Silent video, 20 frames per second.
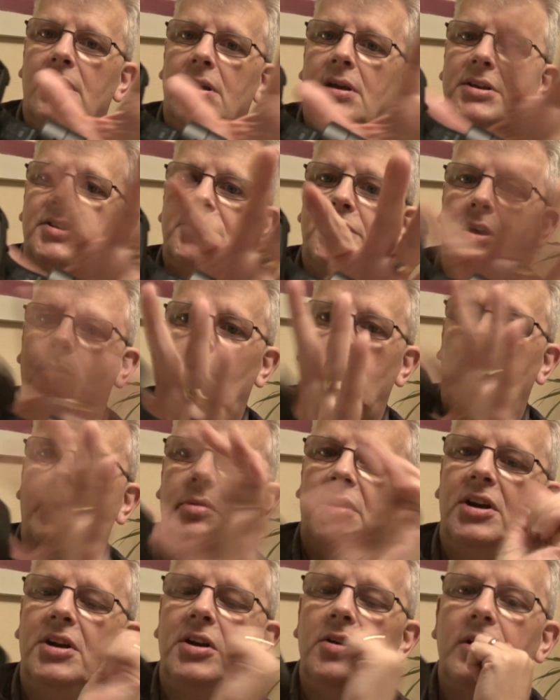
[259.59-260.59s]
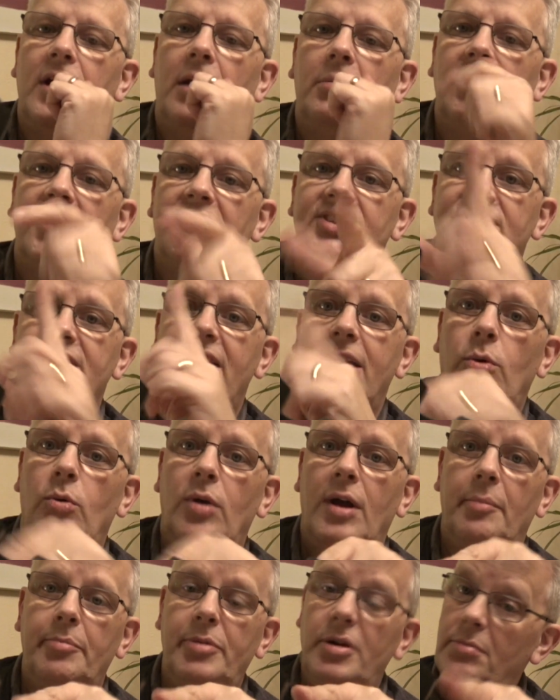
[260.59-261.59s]
So what I'm going to do now, I'm going to set it all
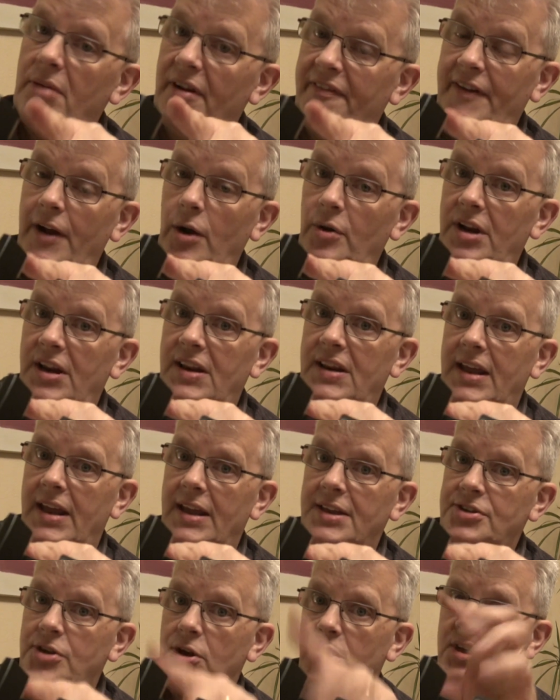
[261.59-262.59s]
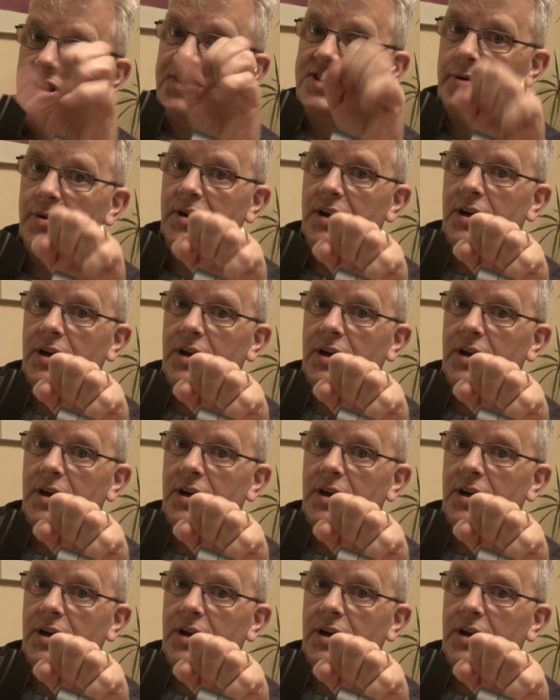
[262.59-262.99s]
up, put my phone in there so you can see what it